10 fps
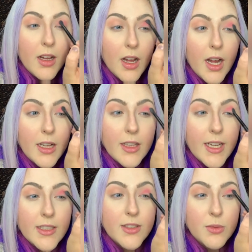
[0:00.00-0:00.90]
I
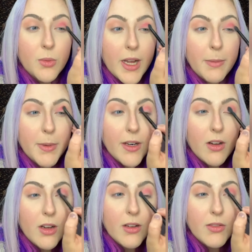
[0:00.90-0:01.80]
like to wipe it
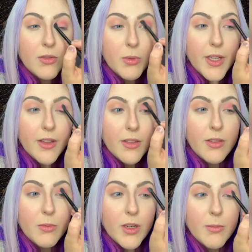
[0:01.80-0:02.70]
off with
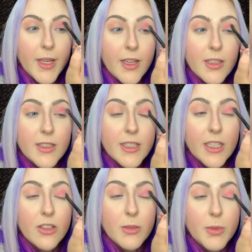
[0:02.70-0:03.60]
one of my
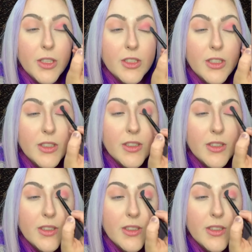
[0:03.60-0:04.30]
concealer brushes